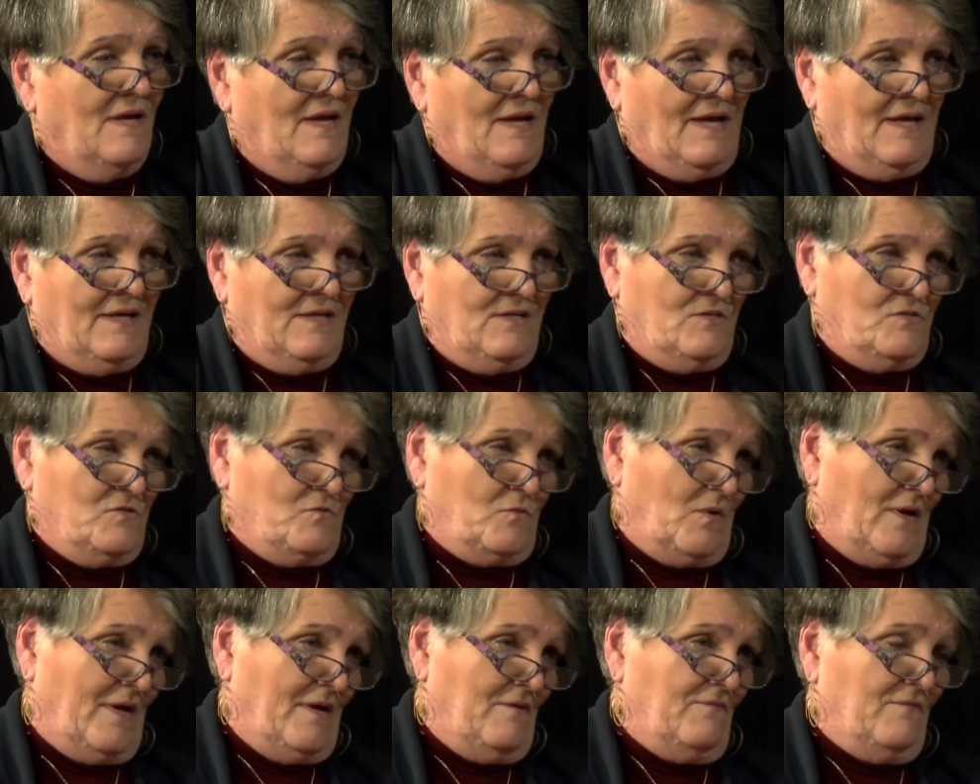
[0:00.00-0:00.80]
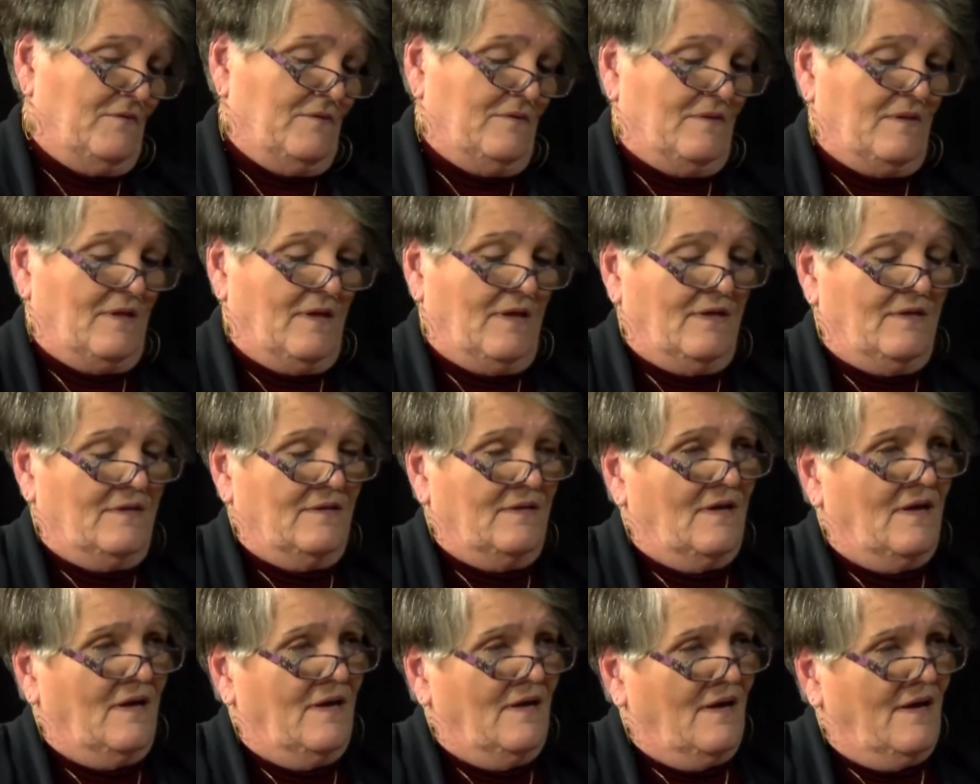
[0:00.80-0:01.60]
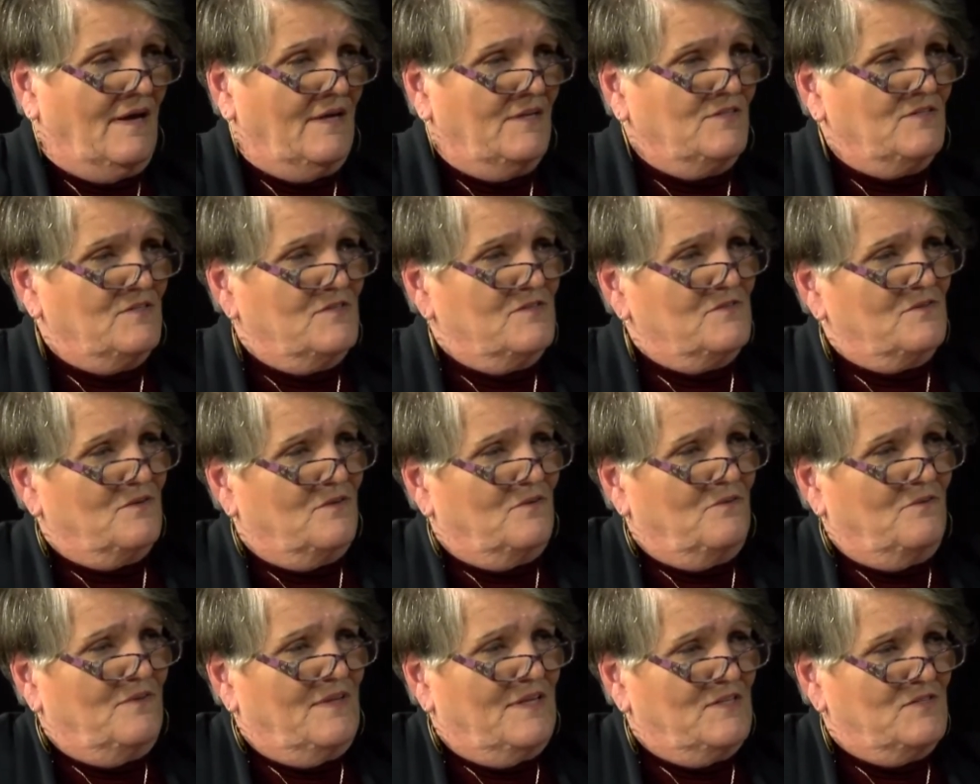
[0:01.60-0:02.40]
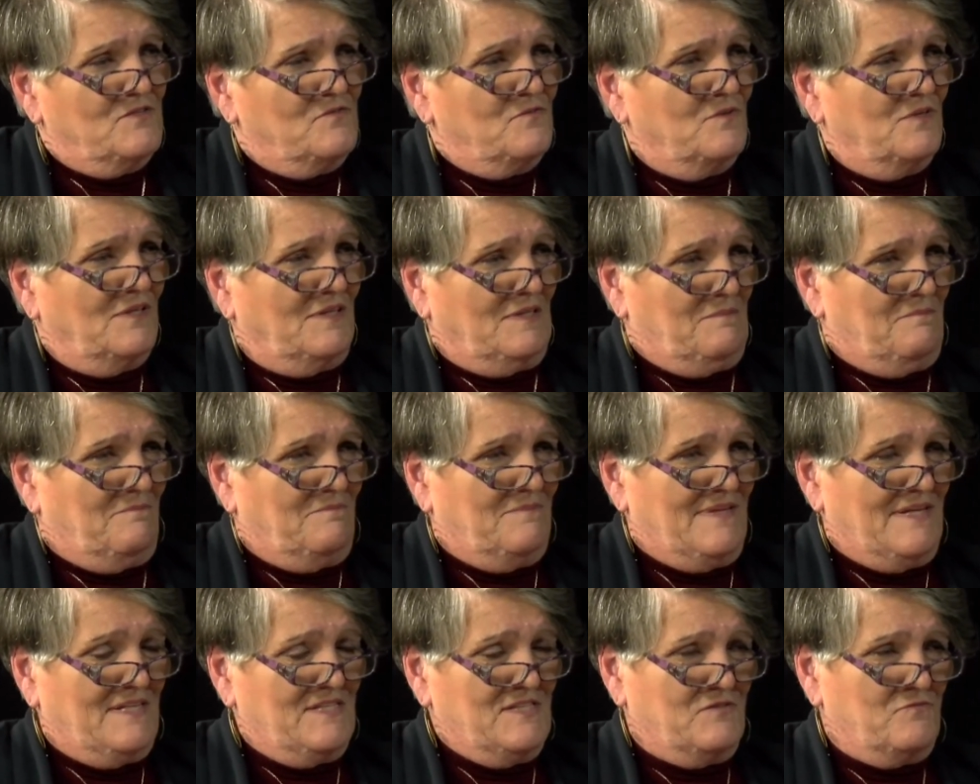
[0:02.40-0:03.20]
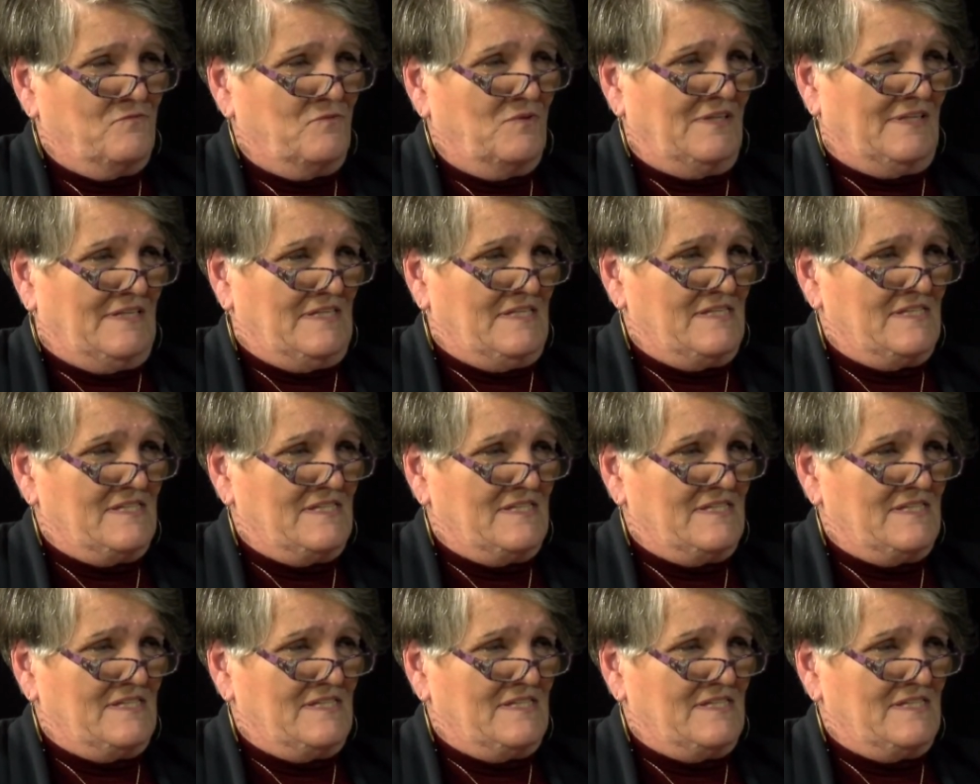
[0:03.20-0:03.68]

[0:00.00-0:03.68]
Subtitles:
and his wife, and I just thought, that's really sad.